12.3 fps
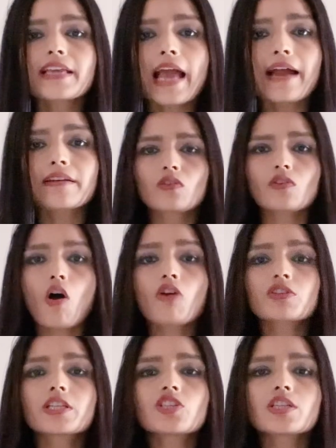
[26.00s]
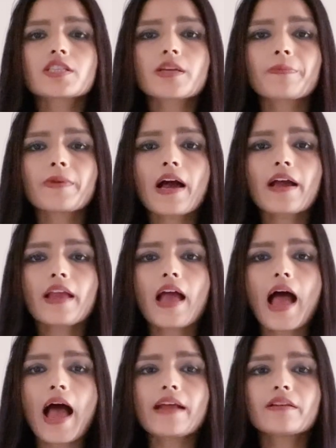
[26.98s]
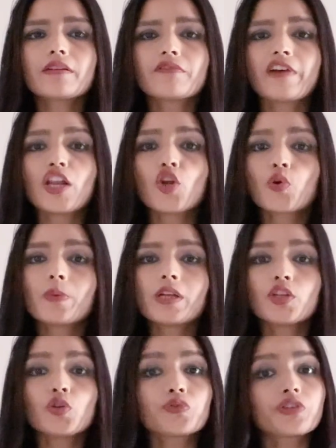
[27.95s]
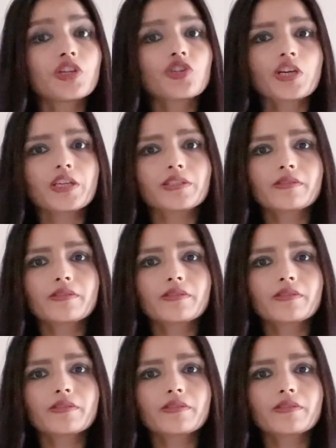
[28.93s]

gets oxygen supply and valuable nutrition.